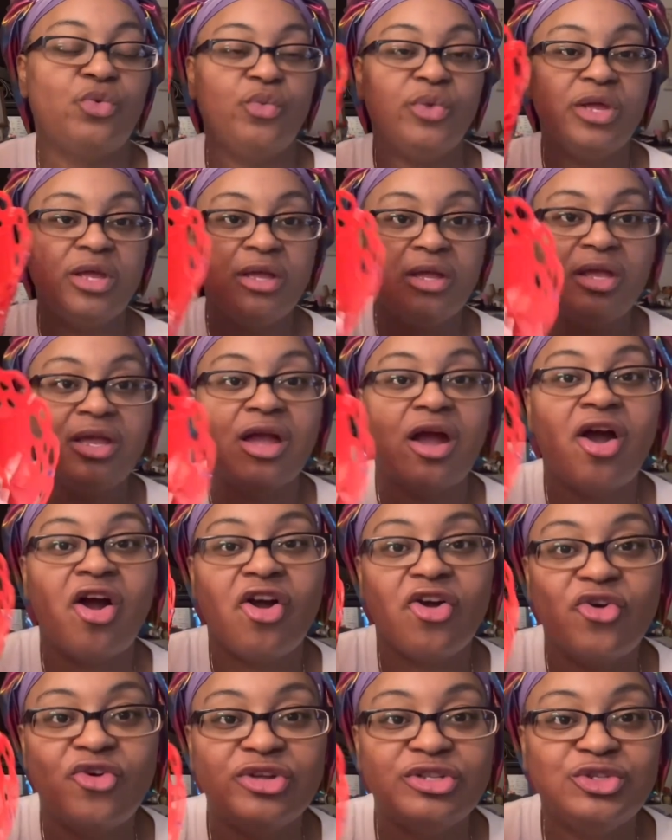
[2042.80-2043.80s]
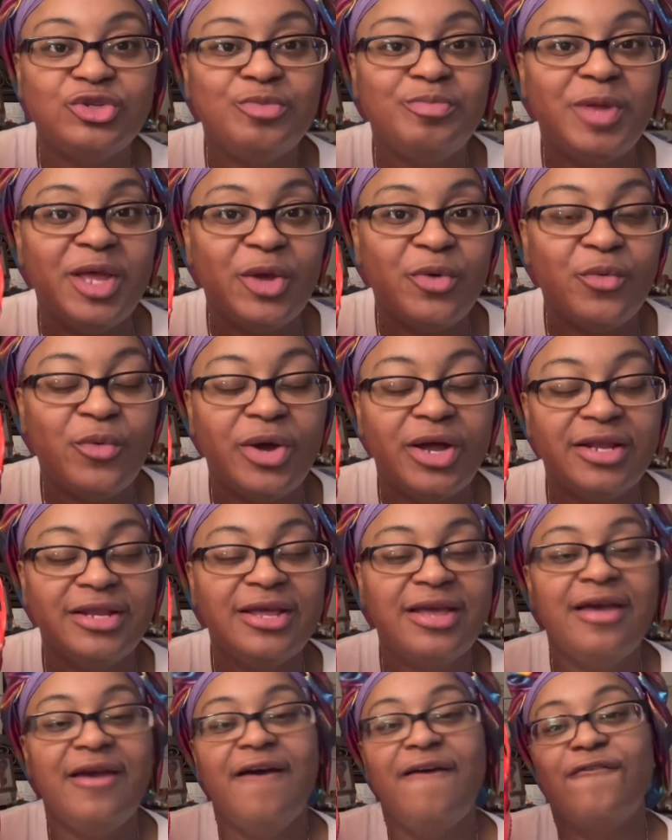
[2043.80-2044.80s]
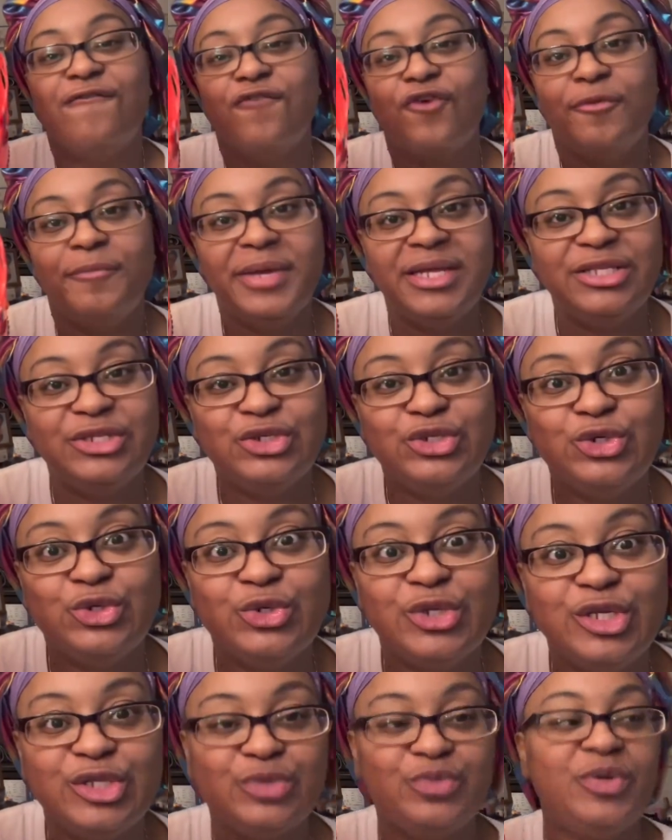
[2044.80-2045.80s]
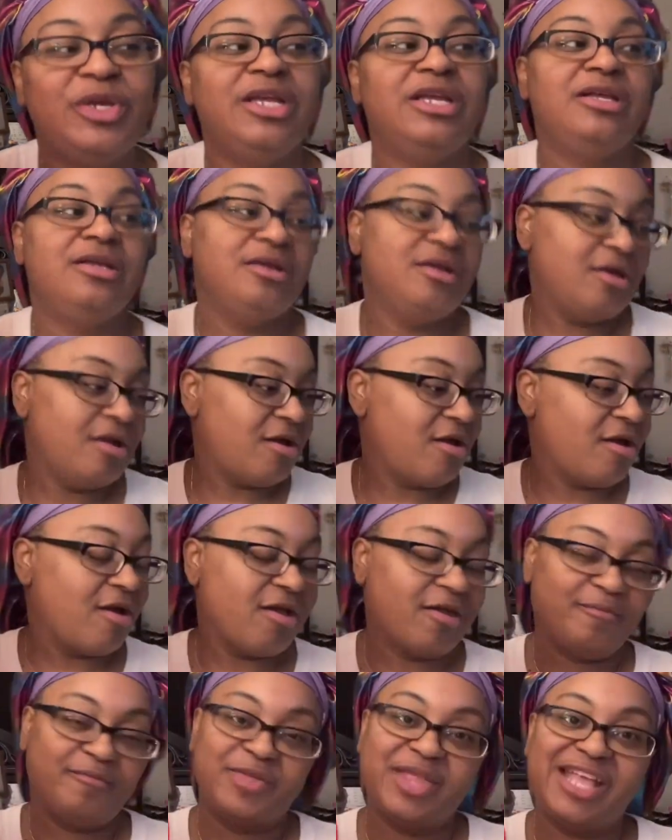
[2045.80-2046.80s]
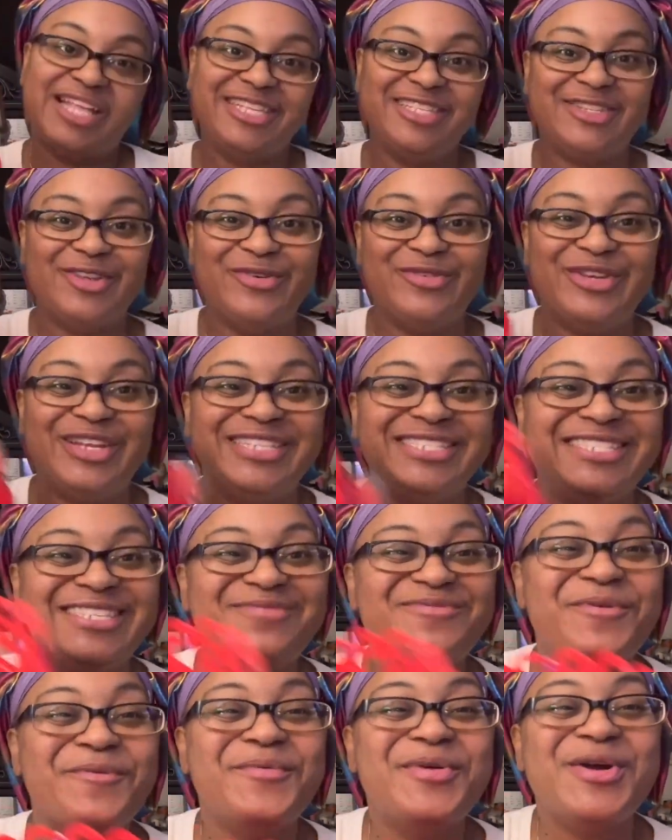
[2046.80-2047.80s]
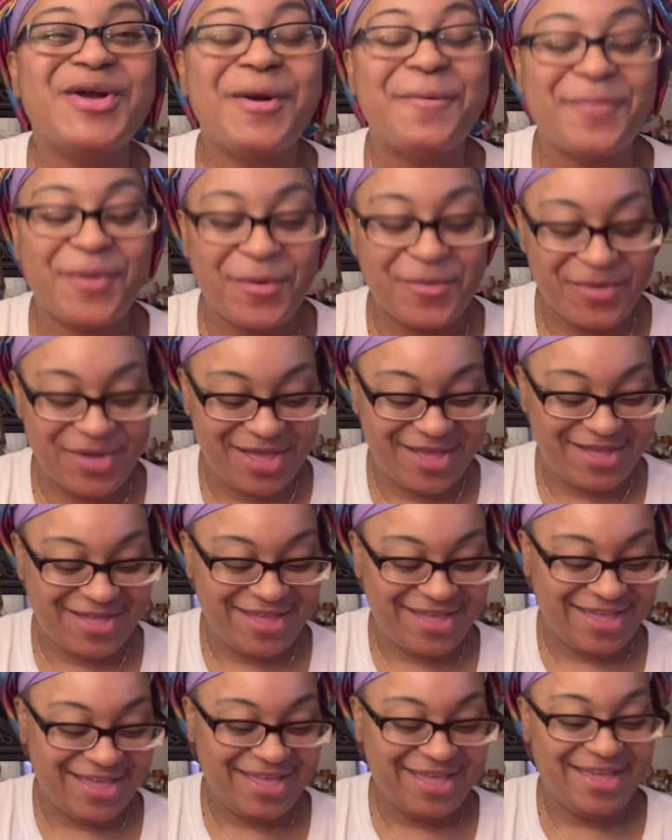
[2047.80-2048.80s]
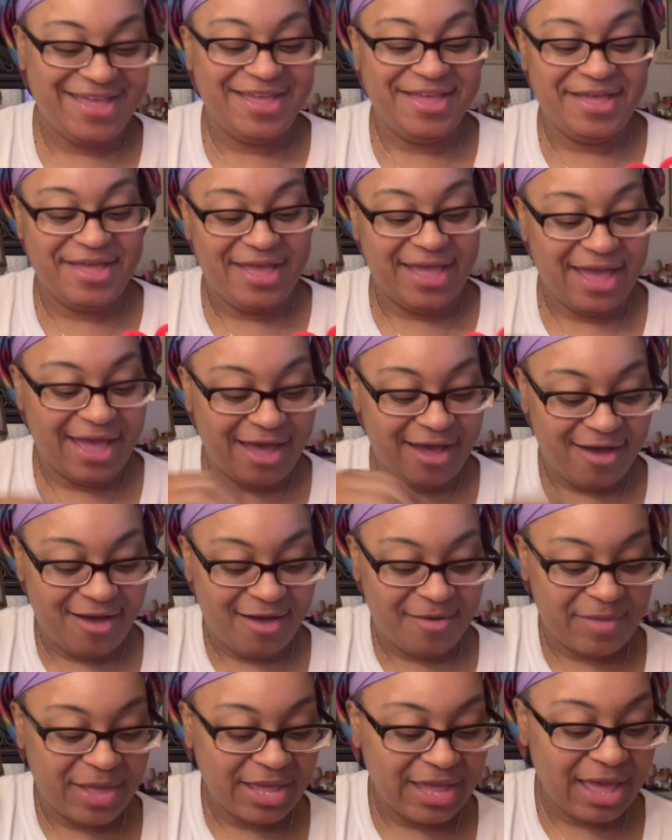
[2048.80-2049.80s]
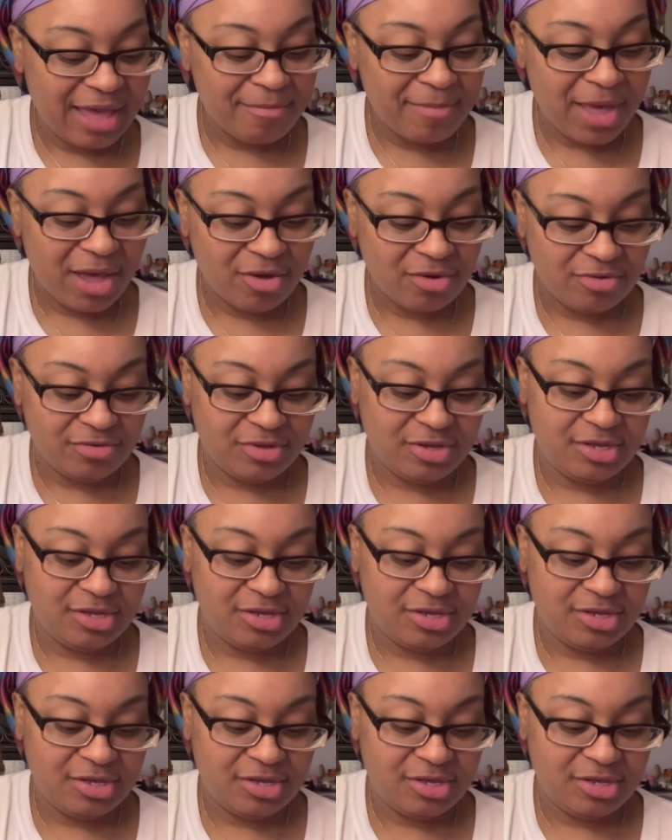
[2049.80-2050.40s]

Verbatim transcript: we are going to pick one for me to do this week. So let's see what we come up with. Um, I got about